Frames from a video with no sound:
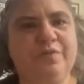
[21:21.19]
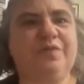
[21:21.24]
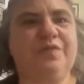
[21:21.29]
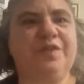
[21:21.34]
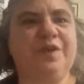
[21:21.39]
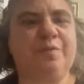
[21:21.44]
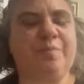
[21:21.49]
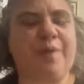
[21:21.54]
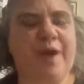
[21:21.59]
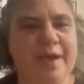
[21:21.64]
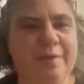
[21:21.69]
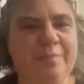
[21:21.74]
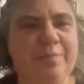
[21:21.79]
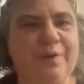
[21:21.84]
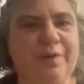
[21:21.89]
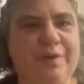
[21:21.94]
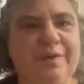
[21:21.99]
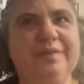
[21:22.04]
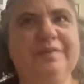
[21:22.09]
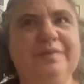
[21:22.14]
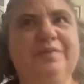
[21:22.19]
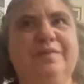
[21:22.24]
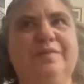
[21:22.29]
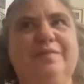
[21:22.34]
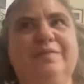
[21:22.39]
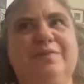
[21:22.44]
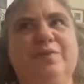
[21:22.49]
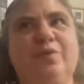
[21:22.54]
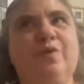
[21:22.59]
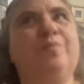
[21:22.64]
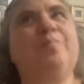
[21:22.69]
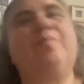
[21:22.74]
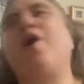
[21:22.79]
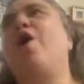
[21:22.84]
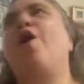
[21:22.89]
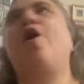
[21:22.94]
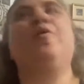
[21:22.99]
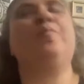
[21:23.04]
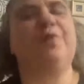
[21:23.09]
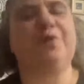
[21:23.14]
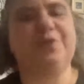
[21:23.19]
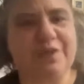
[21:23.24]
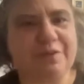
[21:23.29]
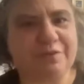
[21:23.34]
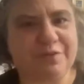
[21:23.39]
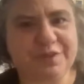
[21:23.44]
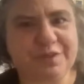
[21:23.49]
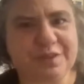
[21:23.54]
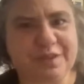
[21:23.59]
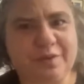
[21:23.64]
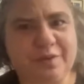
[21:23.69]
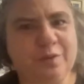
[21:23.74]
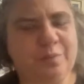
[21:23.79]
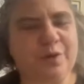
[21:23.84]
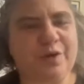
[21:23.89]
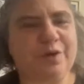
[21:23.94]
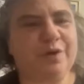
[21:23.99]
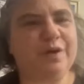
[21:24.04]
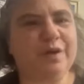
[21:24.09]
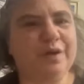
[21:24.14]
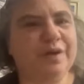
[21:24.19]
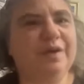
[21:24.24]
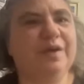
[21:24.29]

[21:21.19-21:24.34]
their Bible, or almost every single book,